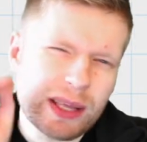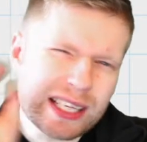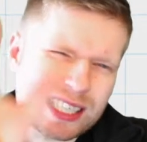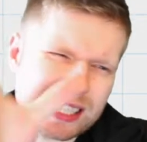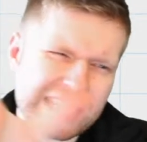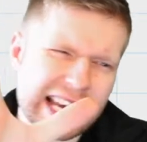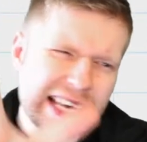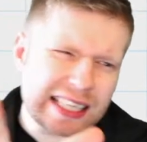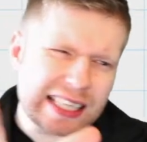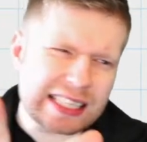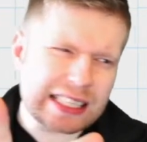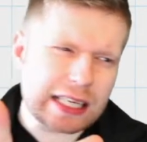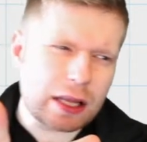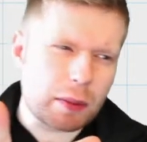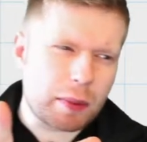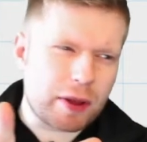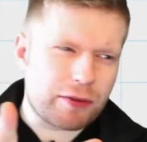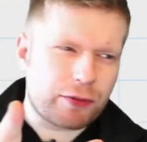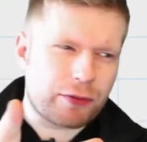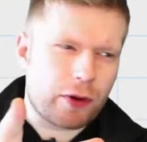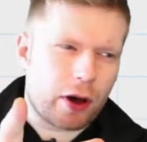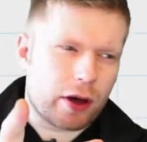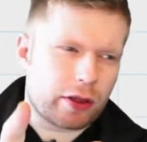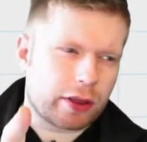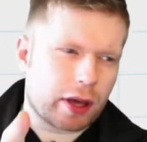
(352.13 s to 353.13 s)
take this a little
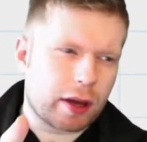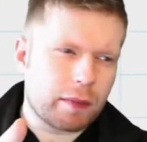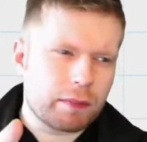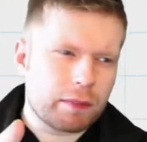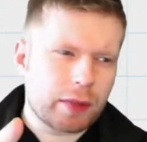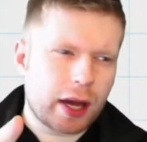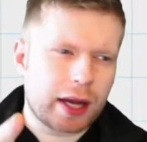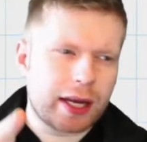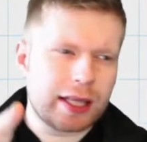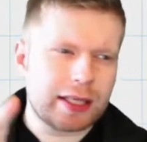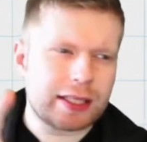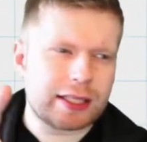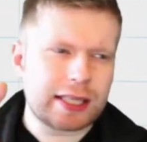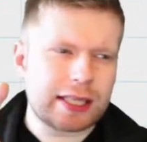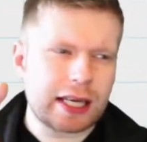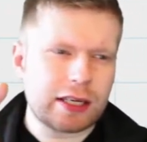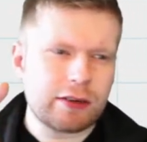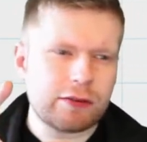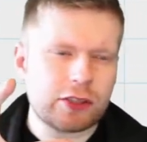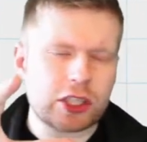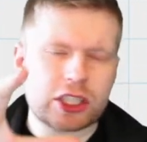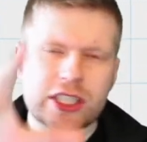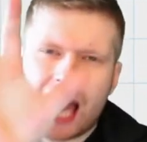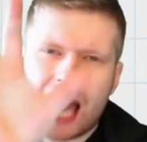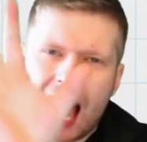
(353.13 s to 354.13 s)
bit further, and instead
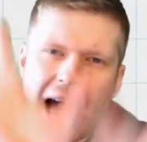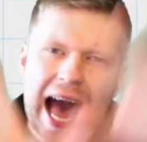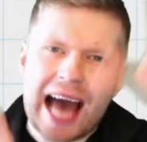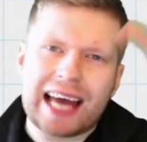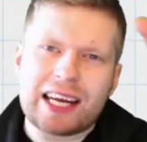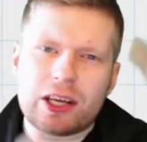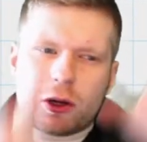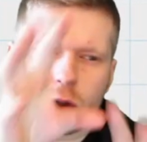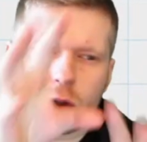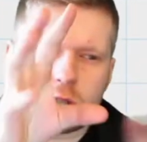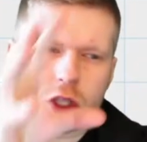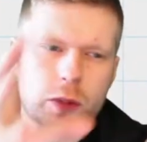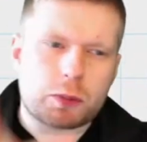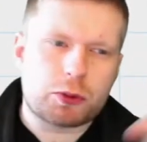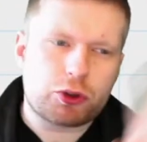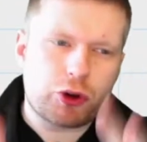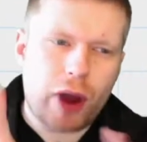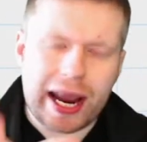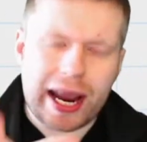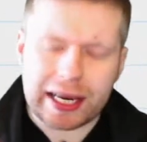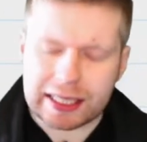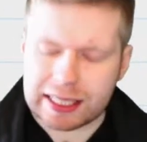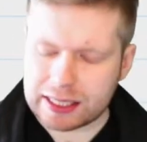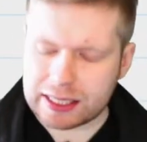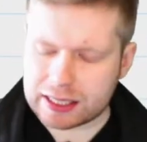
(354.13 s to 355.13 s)
of just adding or
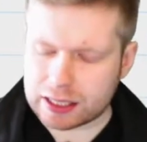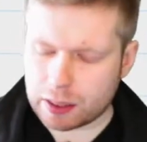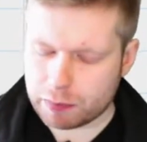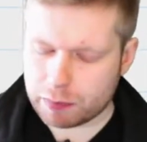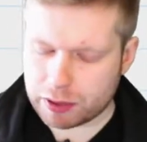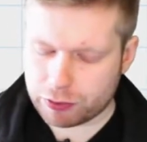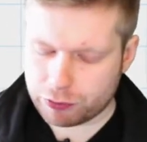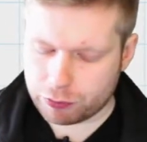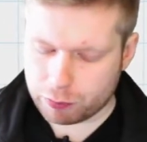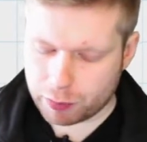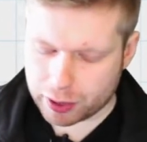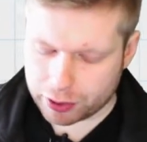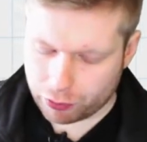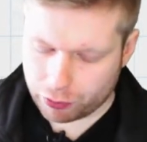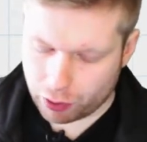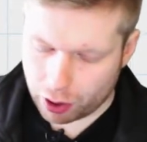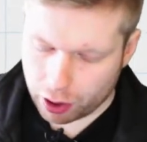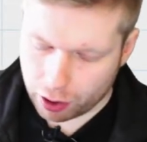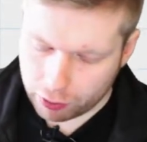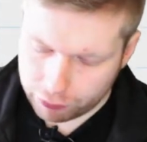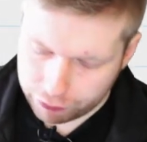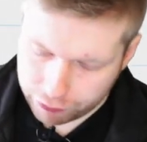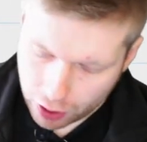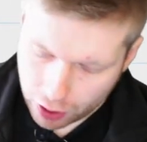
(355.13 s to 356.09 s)
subtracting something from my graph,